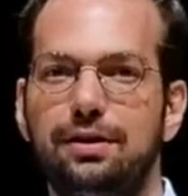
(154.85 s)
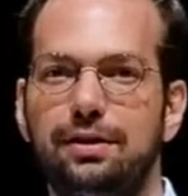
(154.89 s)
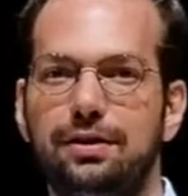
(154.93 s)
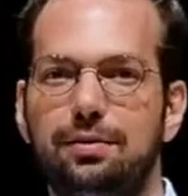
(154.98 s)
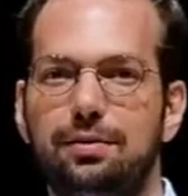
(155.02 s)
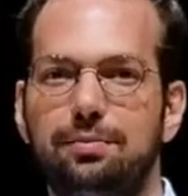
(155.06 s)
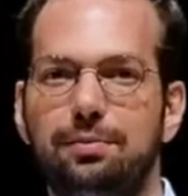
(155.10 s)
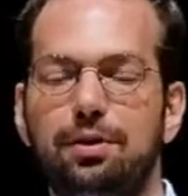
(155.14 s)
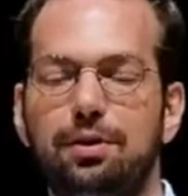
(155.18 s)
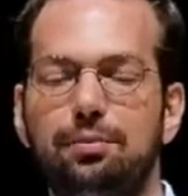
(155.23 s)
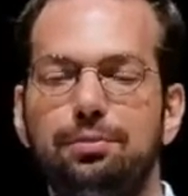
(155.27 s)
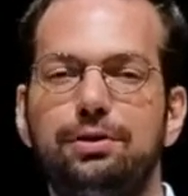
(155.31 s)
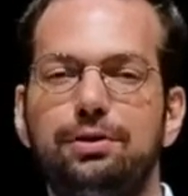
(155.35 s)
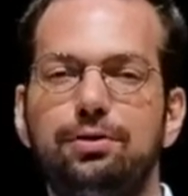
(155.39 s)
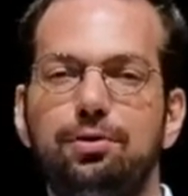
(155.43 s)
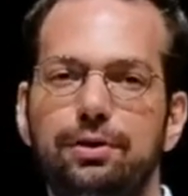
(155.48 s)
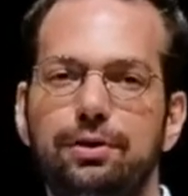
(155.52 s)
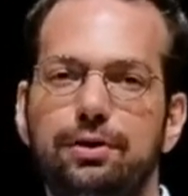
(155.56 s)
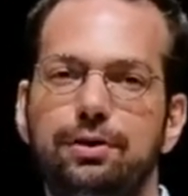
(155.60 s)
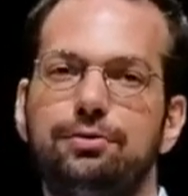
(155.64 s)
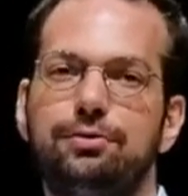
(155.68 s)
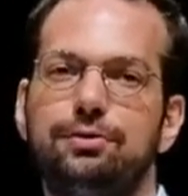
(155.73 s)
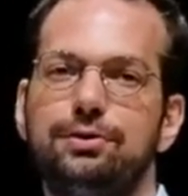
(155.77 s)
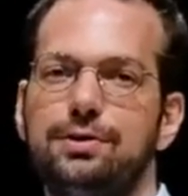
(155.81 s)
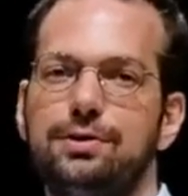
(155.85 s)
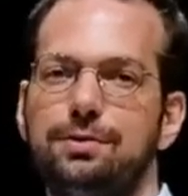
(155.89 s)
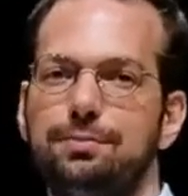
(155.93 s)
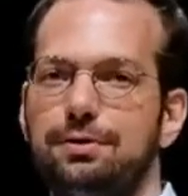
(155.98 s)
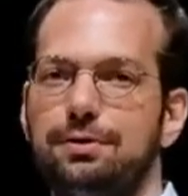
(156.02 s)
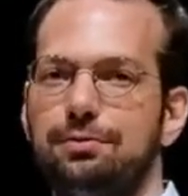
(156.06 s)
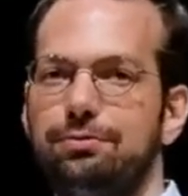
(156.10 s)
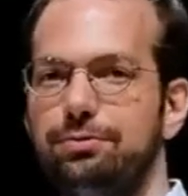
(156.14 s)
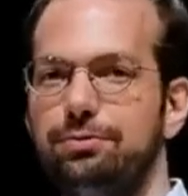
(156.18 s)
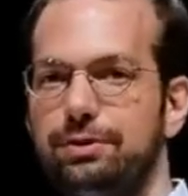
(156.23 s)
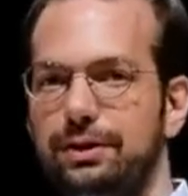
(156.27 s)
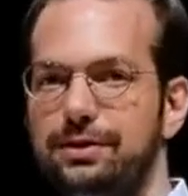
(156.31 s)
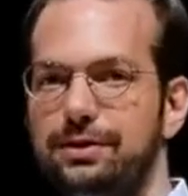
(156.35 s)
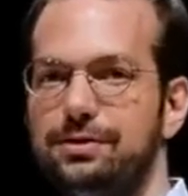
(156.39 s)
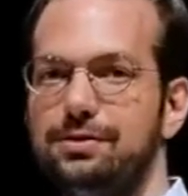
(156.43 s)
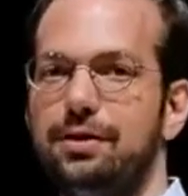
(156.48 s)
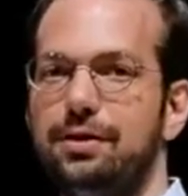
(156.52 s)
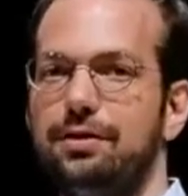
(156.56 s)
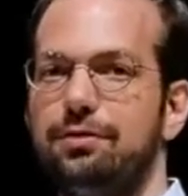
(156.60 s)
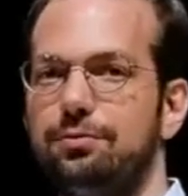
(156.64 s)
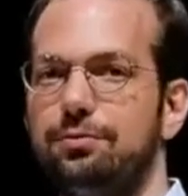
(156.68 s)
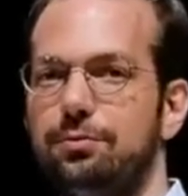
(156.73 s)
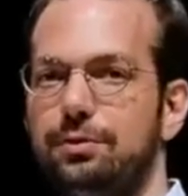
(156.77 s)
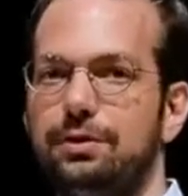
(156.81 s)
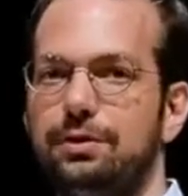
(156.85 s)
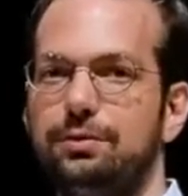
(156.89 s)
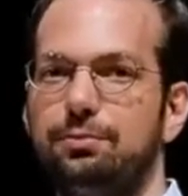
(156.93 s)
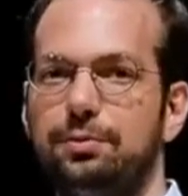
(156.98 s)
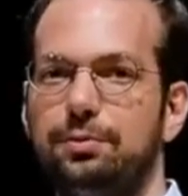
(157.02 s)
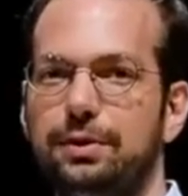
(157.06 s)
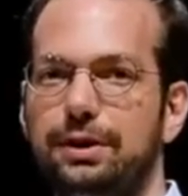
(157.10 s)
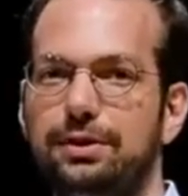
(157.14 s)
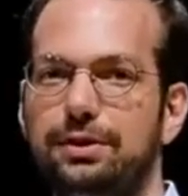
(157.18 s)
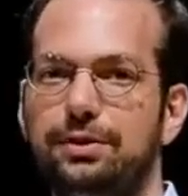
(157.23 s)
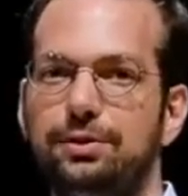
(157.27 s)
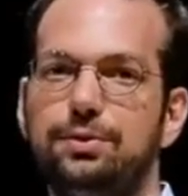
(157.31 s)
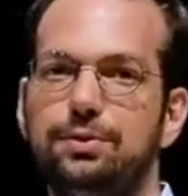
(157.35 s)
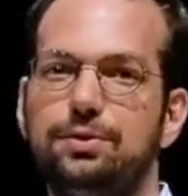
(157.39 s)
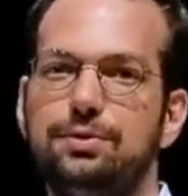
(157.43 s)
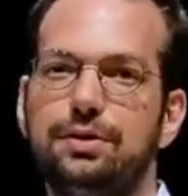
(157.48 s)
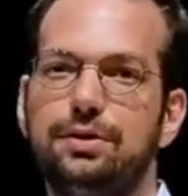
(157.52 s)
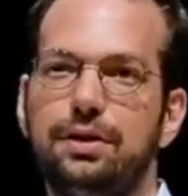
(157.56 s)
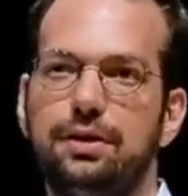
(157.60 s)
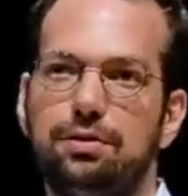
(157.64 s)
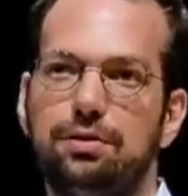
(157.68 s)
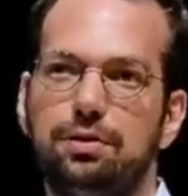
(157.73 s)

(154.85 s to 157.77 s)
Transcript: Um, I'll be going over some of the free software that we use,